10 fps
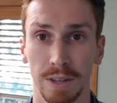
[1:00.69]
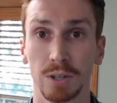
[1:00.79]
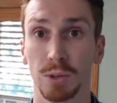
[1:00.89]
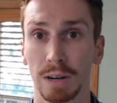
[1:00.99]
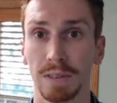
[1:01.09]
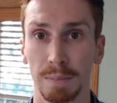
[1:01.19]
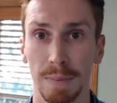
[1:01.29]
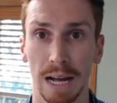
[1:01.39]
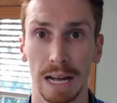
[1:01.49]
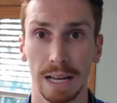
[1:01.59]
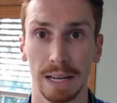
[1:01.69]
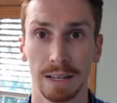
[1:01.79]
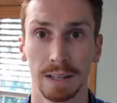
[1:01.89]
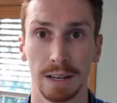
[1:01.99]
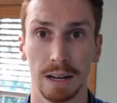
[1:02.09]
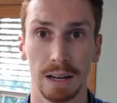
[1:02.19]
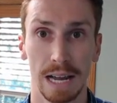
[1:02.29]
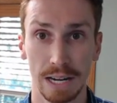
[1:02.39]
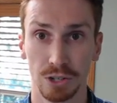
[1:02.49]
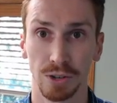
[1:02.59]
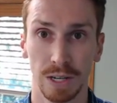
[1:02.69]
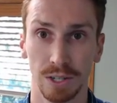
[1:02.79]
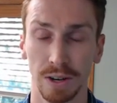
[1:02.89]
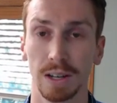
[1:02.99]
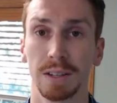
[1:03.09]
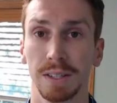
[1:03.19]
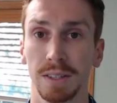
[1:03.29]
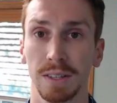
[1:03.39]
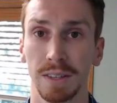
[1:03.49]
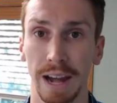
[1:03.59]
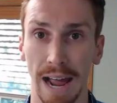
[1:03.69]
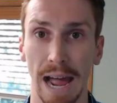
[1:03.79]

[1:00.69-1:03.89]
they're driven by injuries or illnesses that